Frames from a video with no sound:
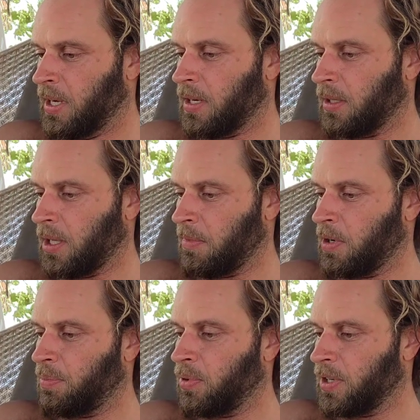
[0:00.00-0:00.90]
A
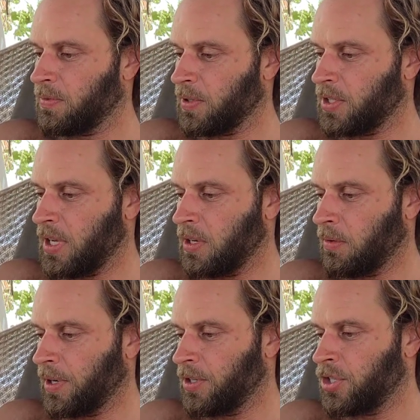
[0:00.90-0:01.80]
liminal point will take you
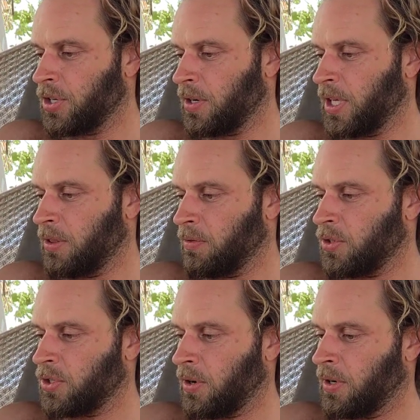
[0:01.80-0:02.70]
on a journey through
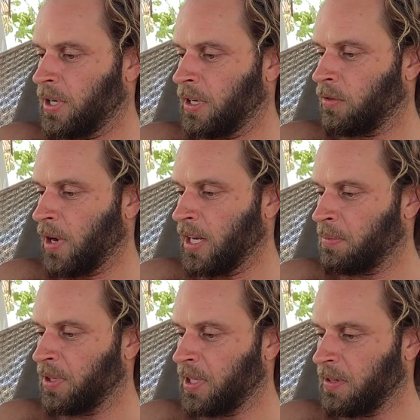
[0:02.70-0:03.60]
certain ingrained
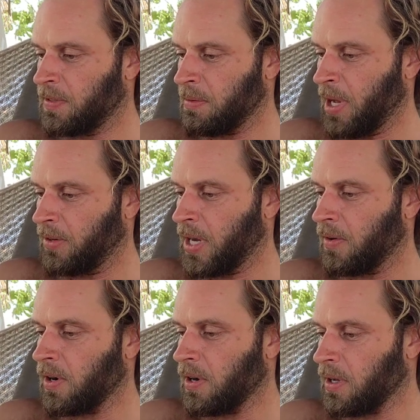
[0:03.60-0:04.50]
beliefs about
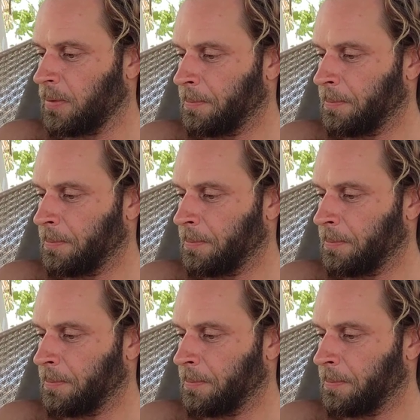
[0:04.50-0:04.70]
alcohol.